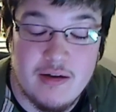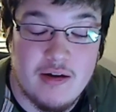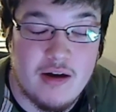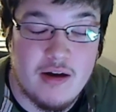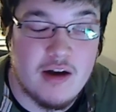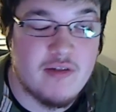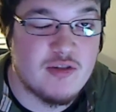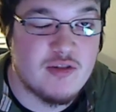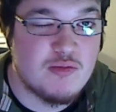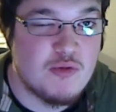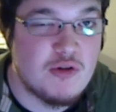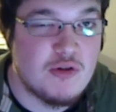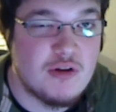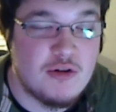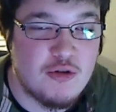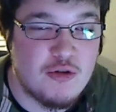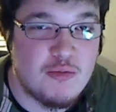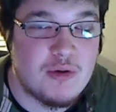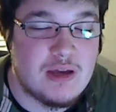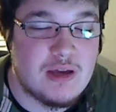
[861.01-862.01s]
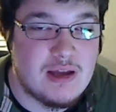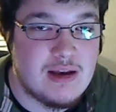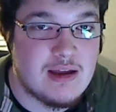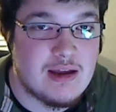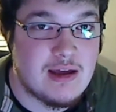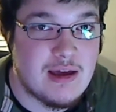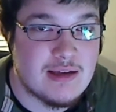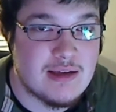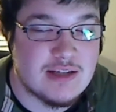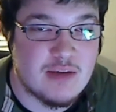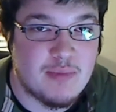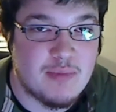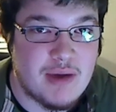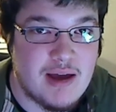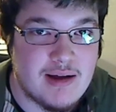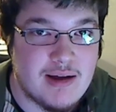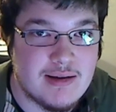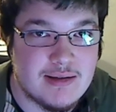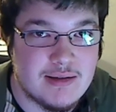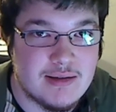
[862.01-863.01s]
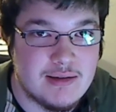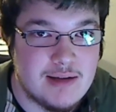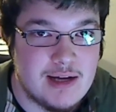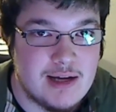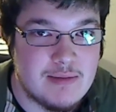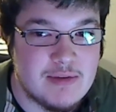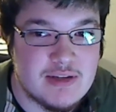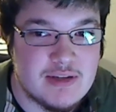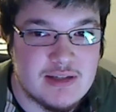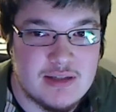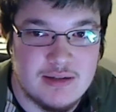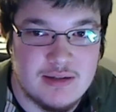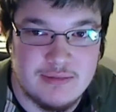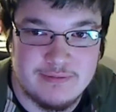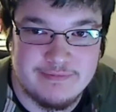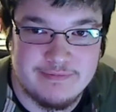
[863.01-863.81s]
Harvest Moon: A New Beginning has alpacas and llamas.